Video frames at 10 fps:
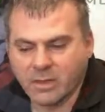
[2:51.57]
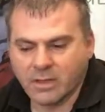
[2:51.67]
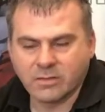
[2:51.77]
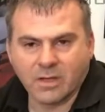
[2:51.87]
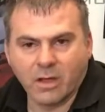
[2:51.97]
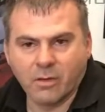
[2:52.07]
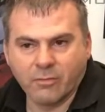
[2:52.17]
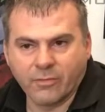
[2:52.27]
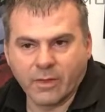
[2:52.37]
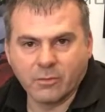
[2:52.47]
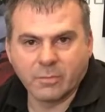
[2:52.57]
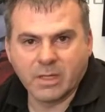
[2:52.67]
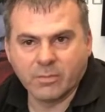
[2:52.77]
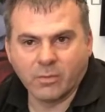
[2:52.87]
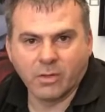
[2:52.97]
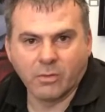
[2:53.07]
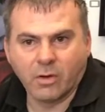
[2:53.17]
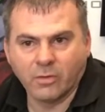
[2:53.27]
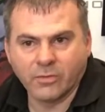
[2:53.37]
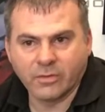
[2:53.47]
So for those people who
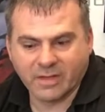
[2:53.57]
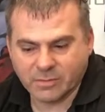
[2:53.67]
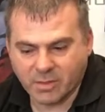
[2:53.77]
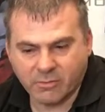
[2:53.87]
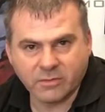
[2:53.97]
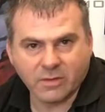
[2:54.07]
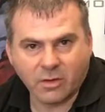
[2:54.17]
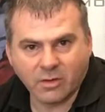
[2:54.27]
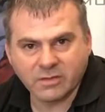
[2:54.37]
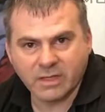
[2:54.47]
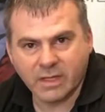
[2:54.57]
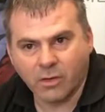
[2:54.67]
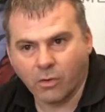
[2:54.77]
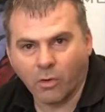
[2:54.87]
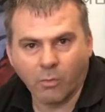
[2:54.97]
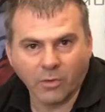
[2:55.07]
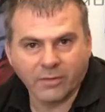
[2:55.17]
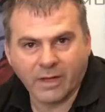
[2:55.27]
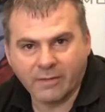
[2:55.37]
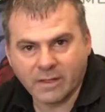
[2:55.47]
aren't as experienced at RC or want to
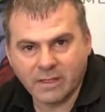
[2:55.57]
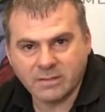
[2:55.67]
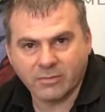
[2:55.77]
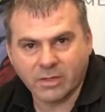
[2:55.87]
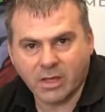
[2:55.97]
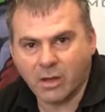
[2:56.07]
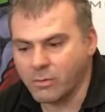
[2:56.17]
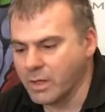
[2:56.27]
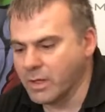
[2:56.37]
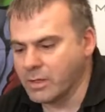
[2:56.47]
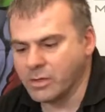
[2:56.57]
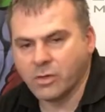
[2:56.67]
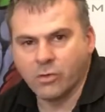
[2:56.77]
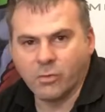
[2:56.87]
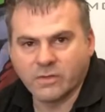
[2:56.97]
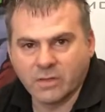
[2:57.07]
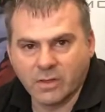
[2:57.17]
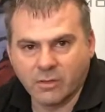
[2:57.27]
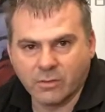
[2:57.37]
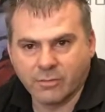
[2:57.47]
let their kids have a go, you can always
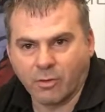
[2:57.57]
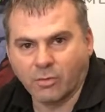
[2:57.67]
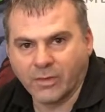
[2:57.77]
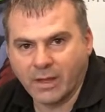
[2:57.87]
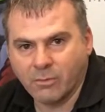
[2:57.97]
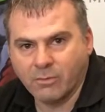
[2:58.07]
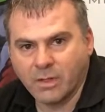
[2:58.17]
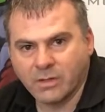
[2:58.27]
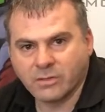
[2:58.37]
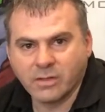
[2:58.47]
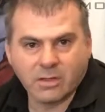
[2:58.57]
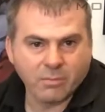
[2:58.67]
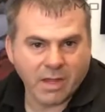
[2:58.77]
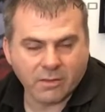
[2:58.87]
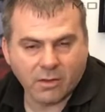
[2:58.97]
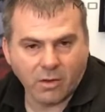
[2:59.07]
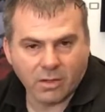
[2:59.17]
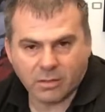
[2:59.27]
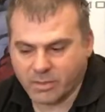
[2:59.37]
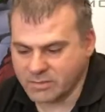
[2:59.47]
turn the throttle down so you can make the car a
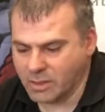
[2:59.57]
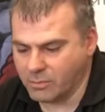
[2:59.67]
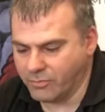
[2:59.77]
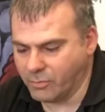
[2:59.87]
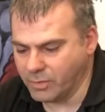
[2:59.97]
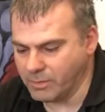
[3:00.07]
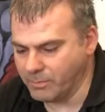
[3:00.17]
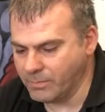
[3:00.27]
little bit slower for you.